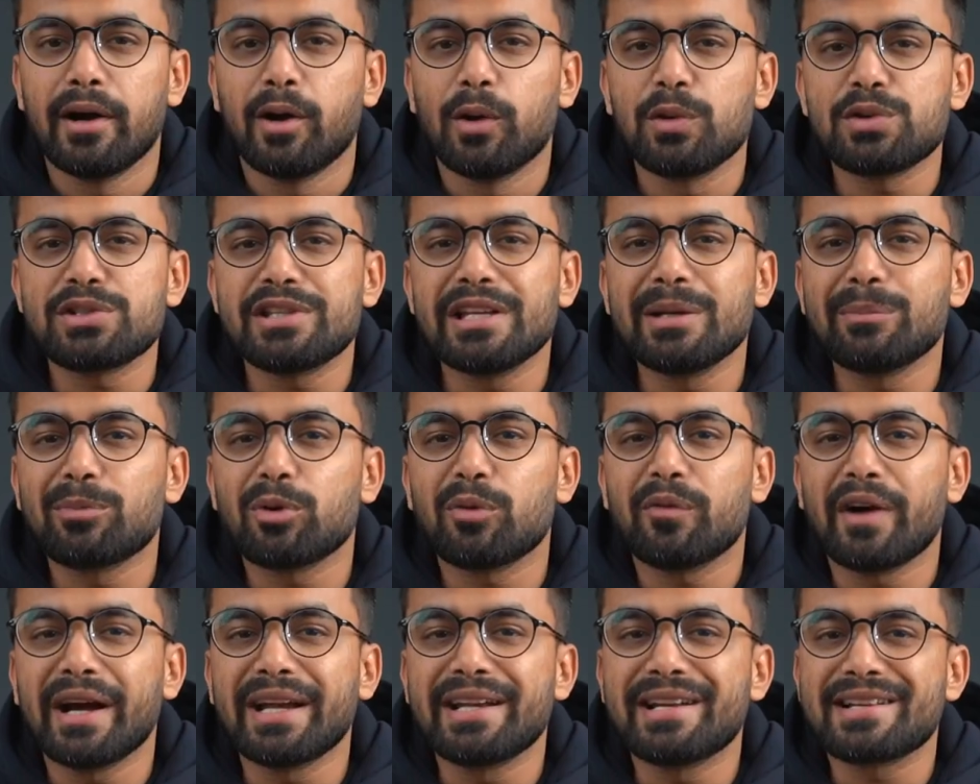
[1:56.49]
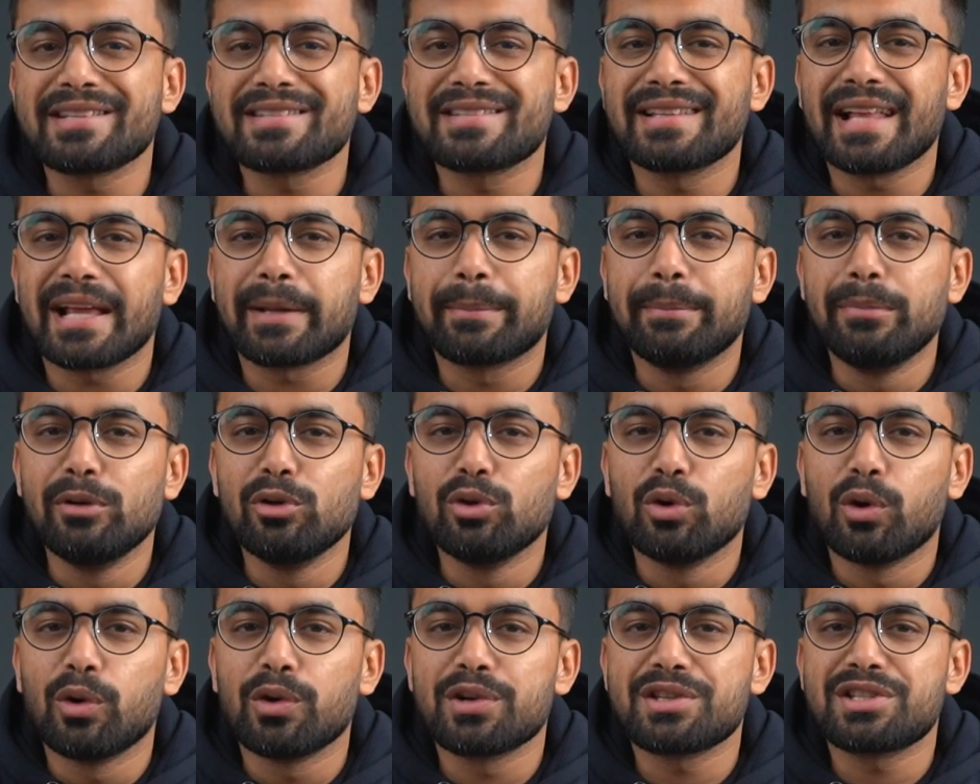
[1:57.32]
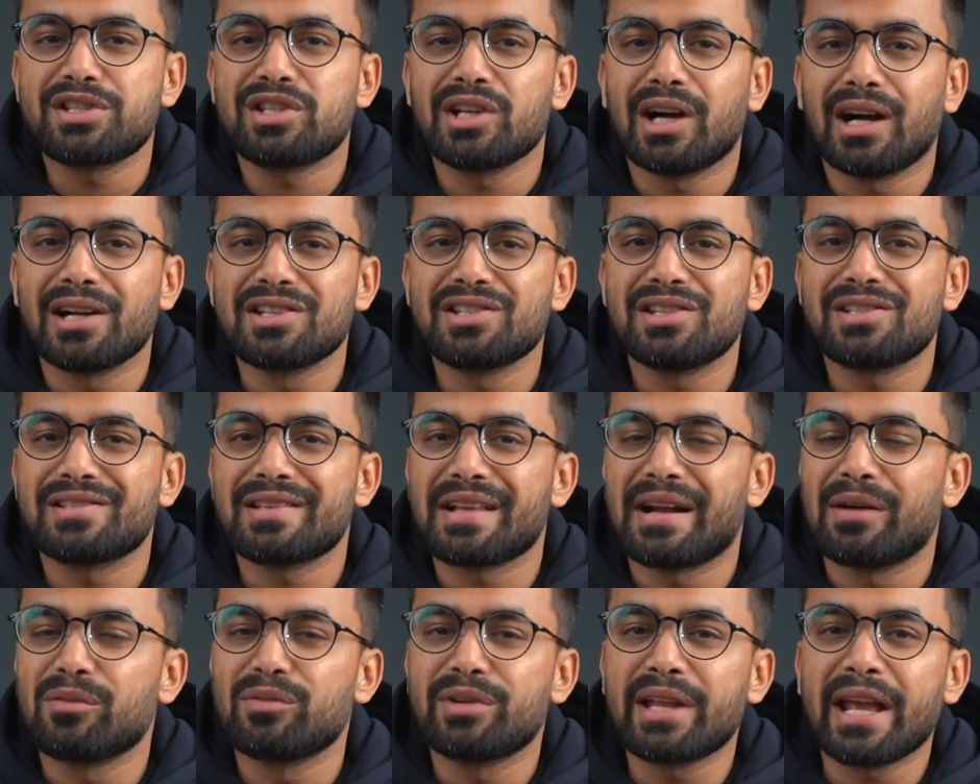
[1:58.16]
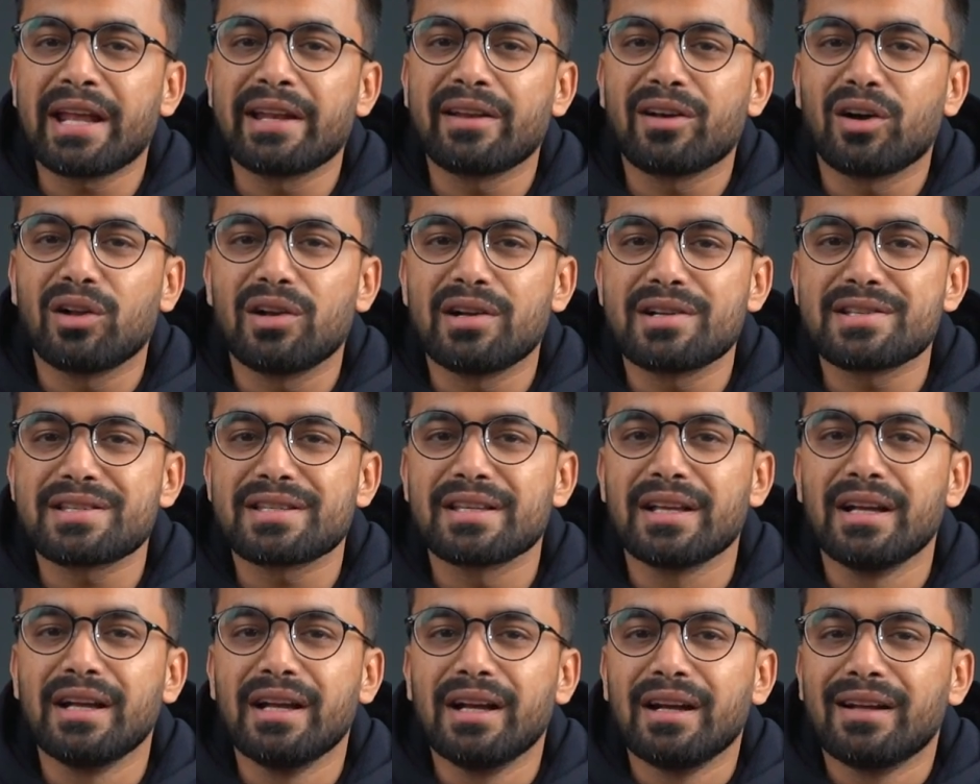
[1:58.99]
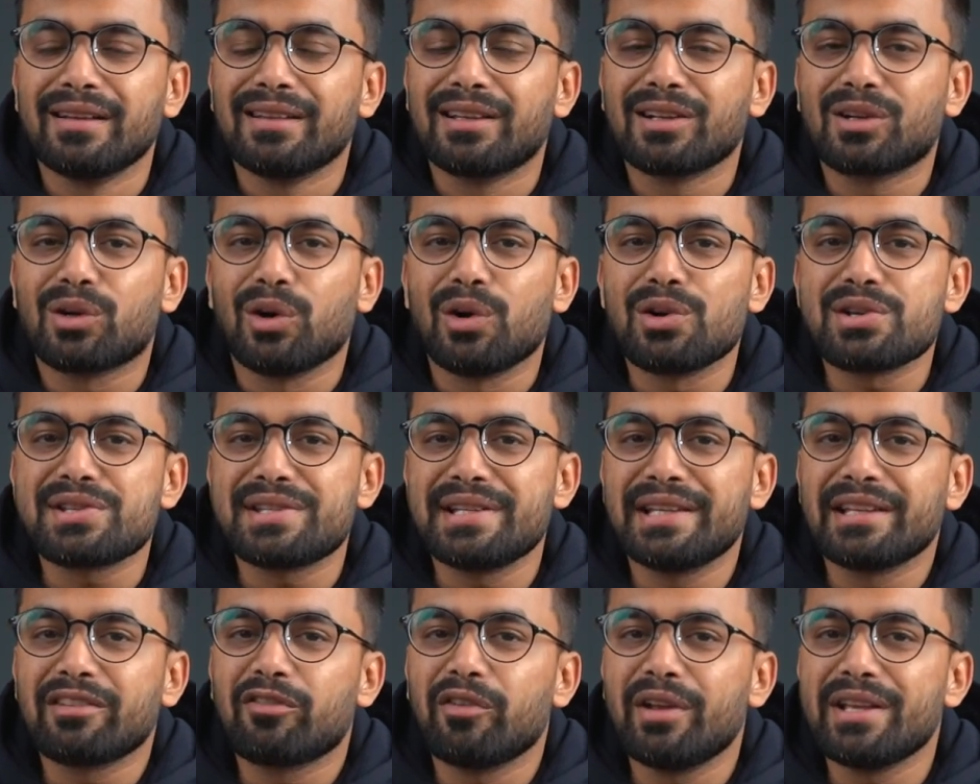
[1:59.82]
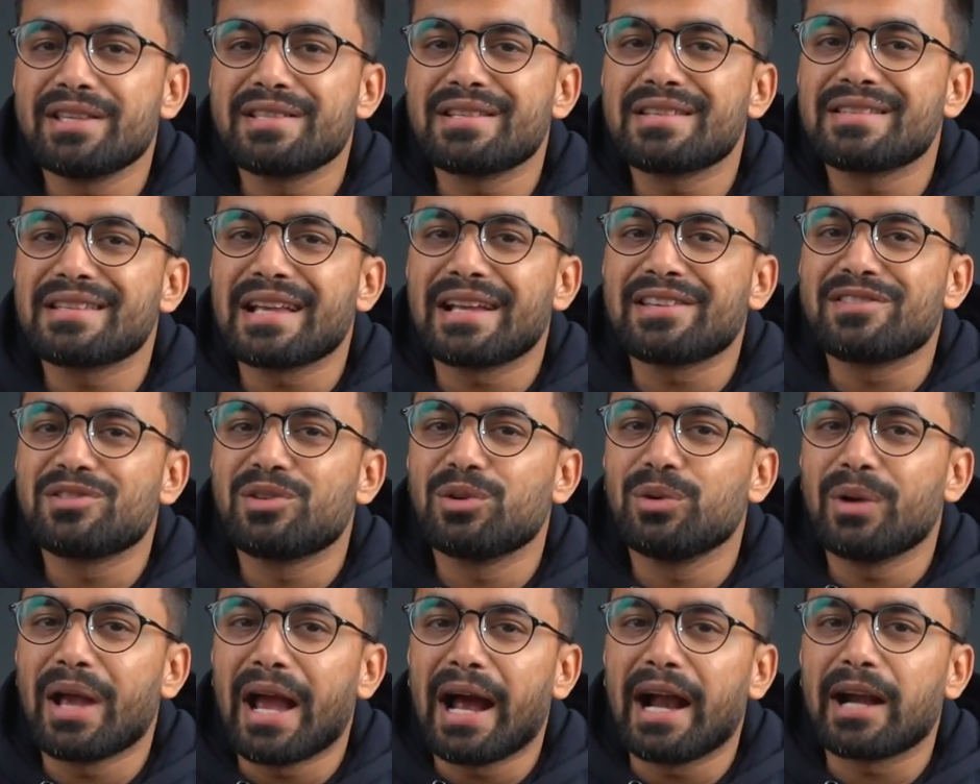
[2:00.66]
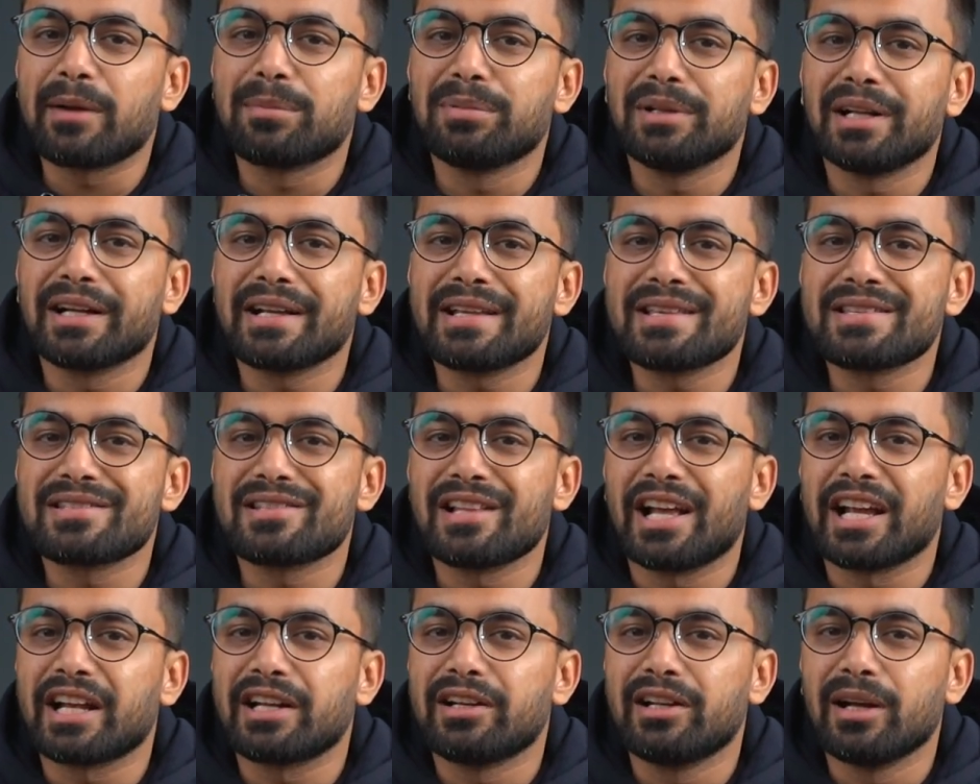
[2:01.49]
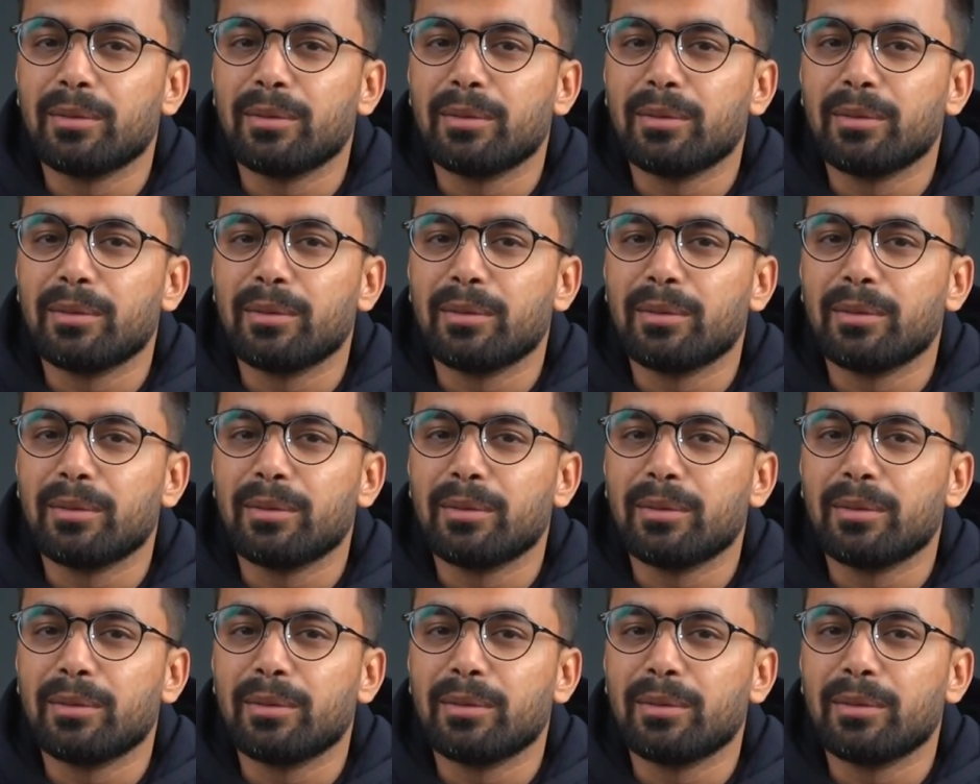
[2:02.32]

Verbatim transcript: Hosting providers like Bluehost charges around $10. The cost increases as you add plugins like